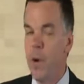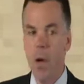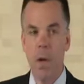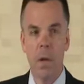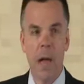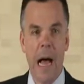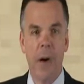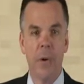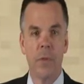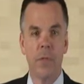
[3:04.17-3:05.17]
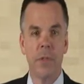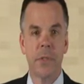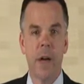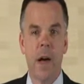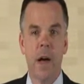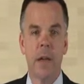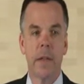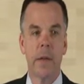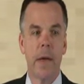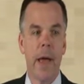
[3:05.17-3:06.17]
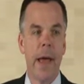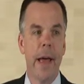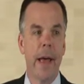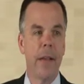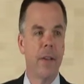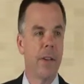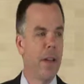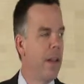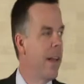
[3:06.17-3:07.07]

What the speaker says: fall out of the sky. And